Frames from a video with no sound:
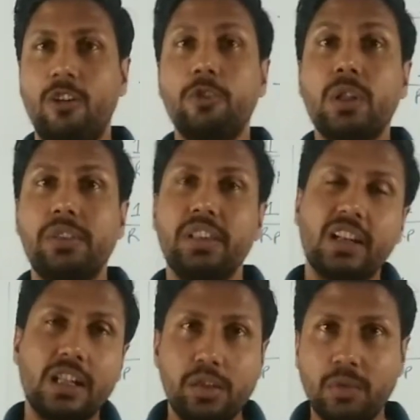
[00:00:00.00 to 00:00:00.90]
or you can say the
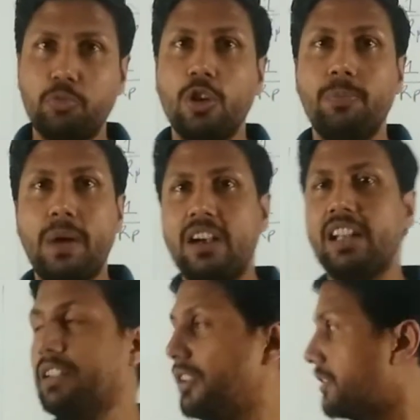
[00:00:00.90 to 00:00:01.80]
conceptual part
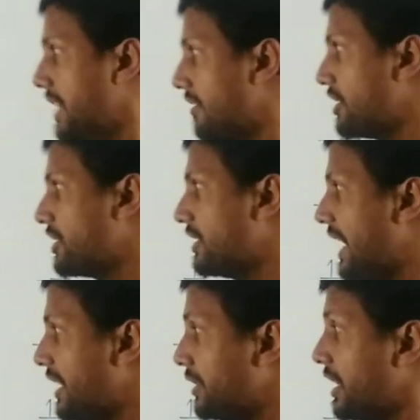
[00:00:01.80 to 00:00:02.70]
in this derivation,
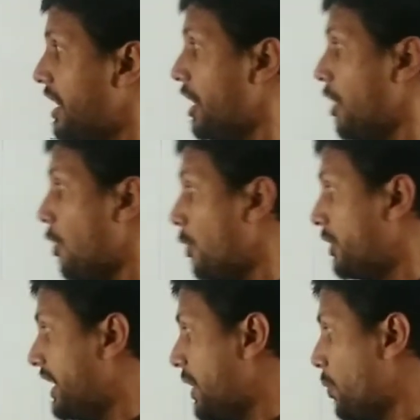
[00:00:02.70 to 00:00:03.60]
that is
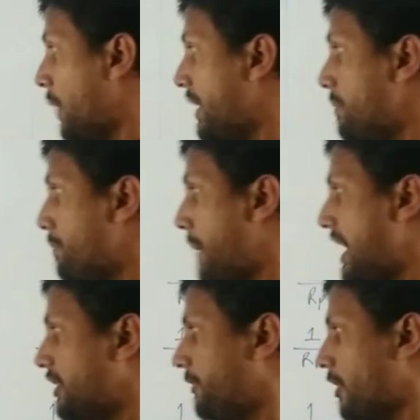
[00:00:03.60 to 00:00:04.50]
only one
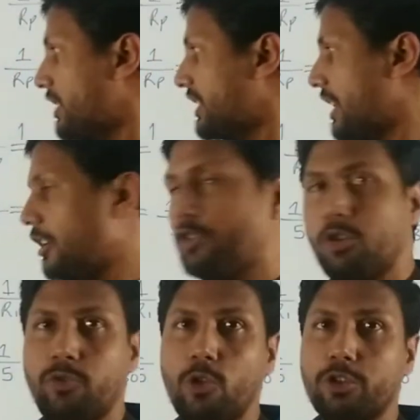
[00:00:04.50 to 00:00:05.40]
path for the current to flow.